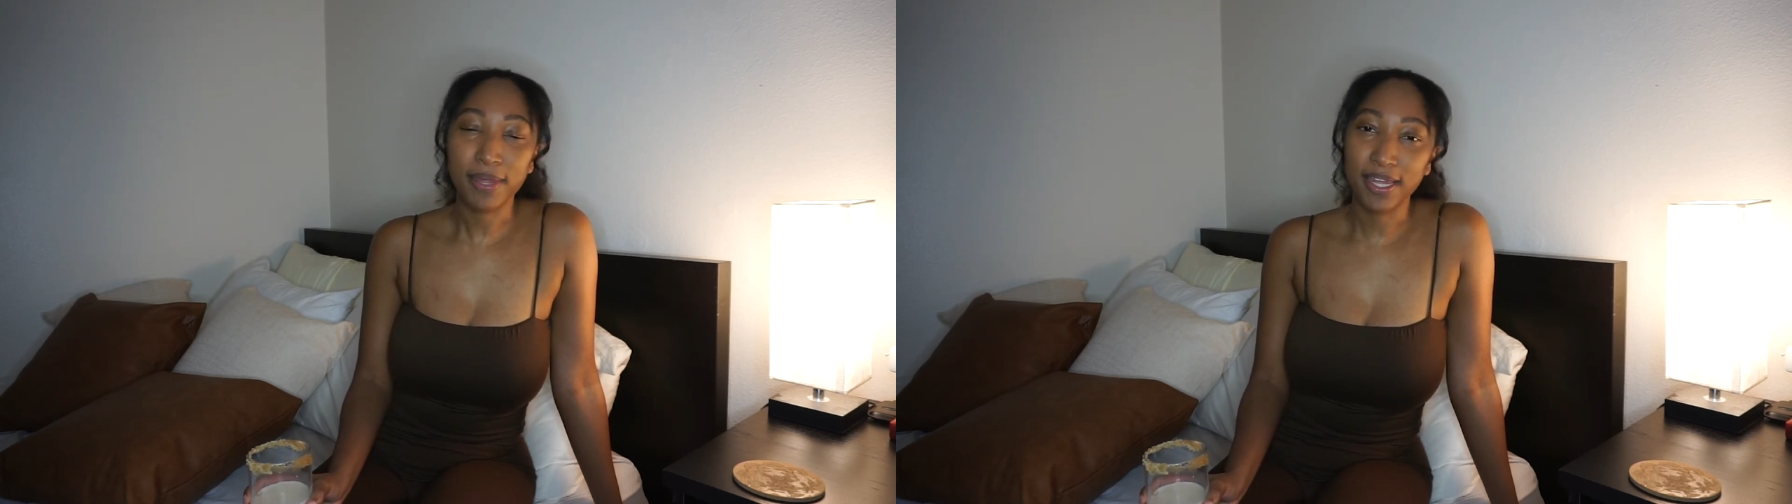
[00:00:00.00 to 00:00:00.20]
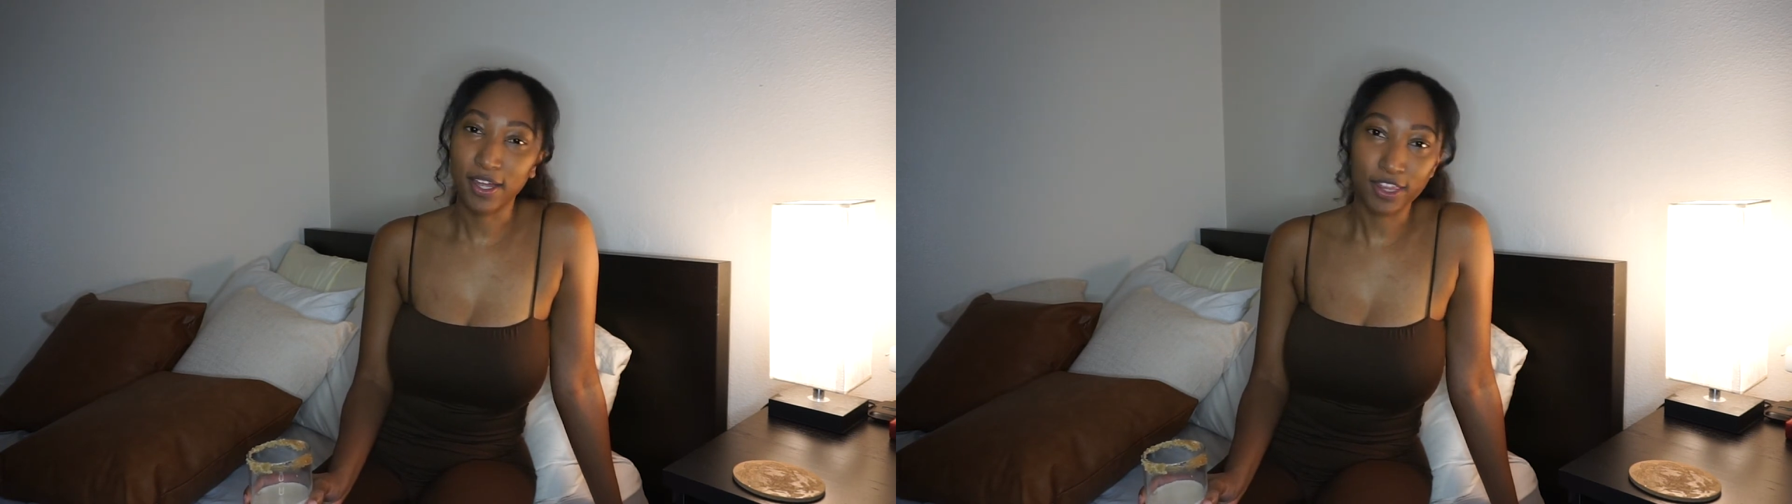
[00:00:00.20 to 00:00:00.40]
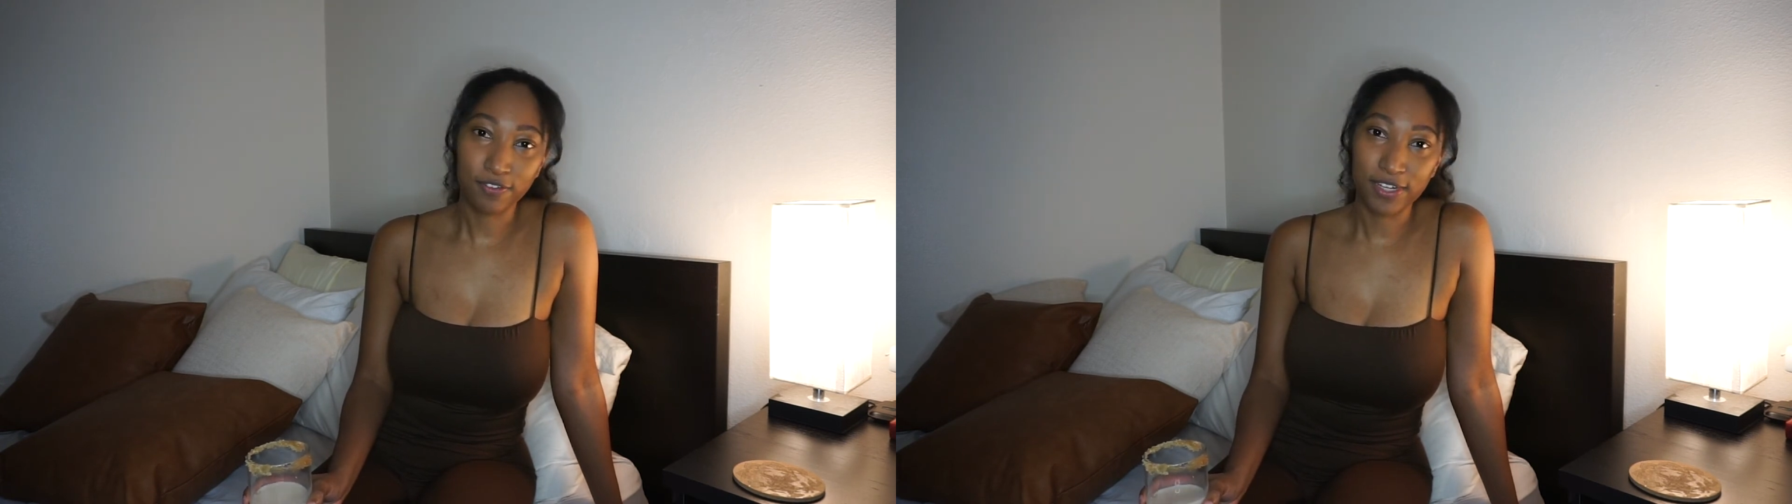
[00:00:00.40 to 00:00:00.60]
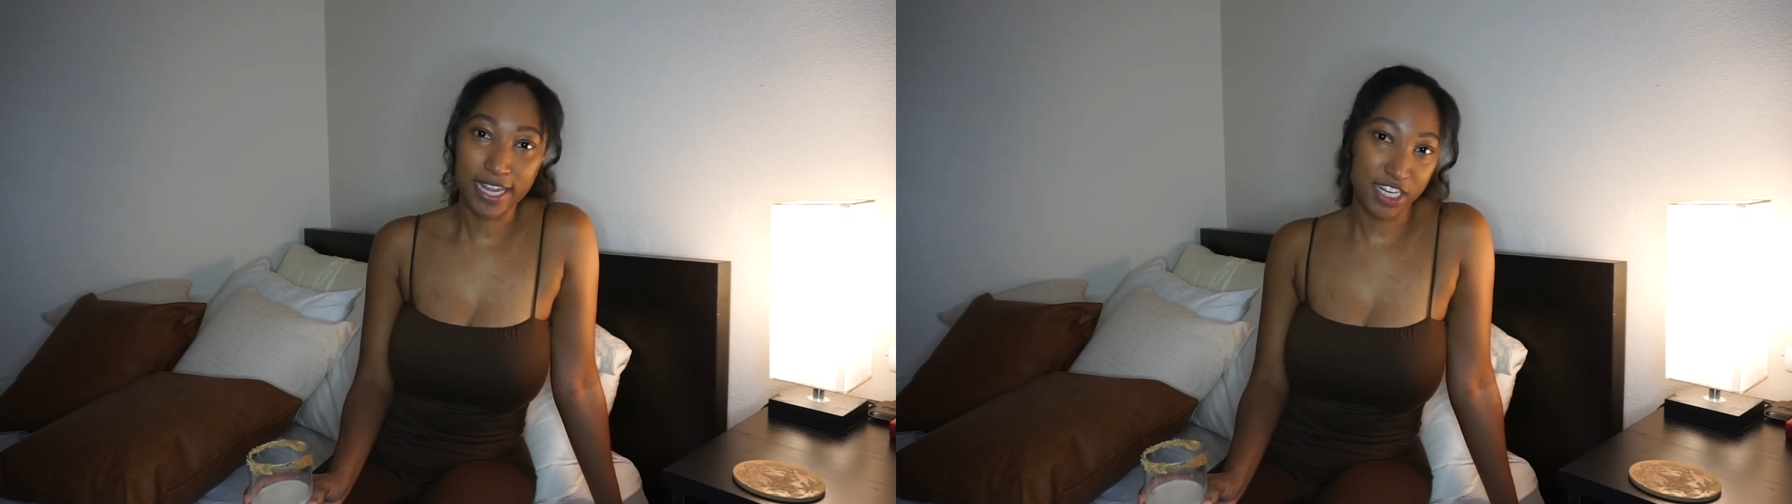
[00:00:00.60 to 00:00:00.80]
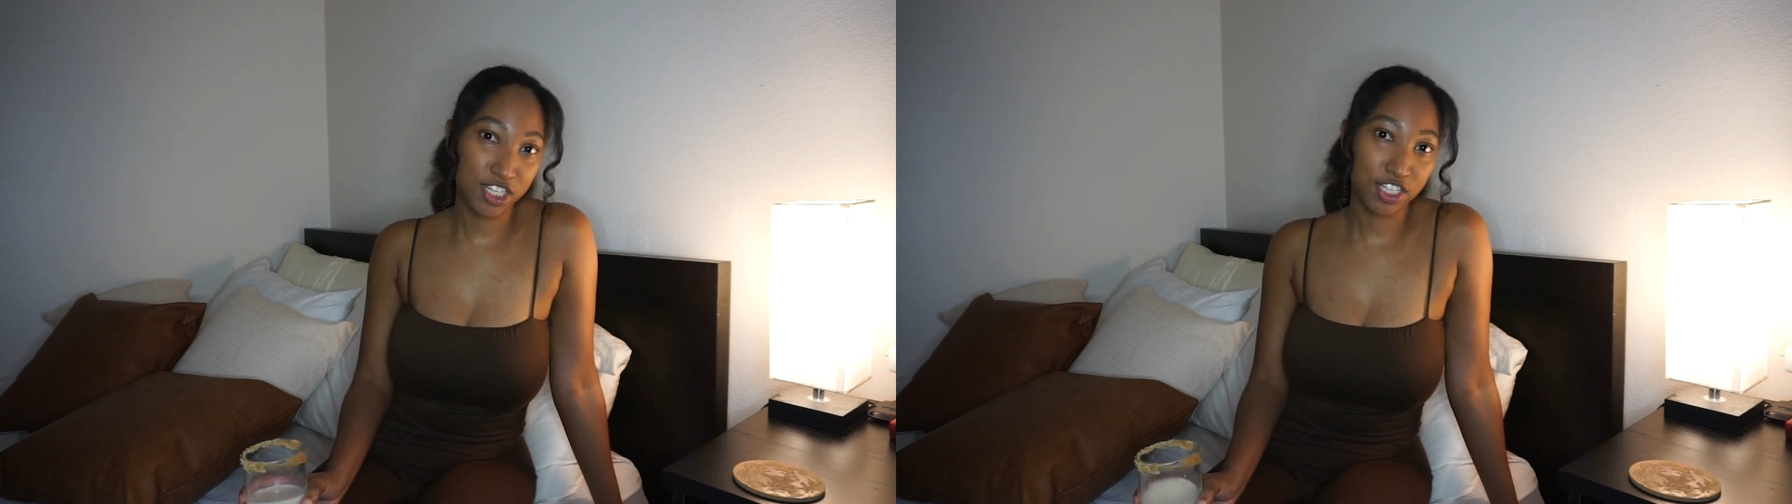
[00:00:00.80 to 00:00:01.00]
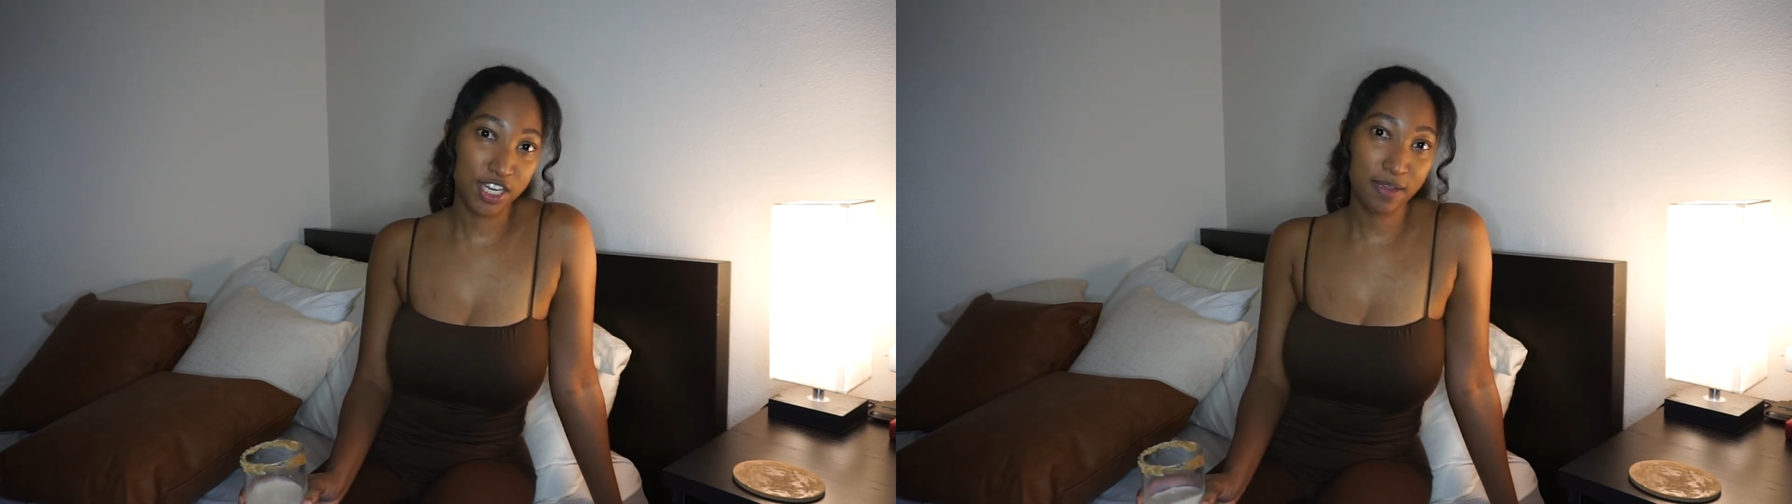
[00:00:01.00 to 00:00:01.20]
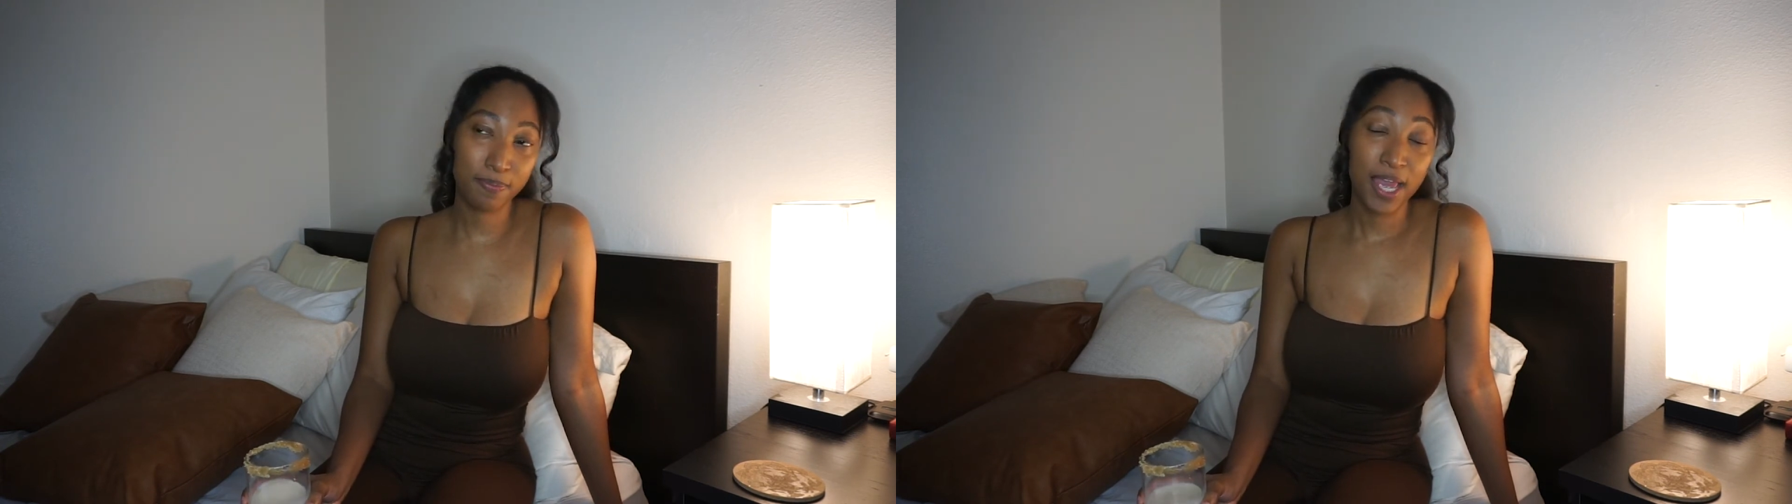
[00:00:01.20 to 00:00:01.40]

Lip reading: healthy relationship.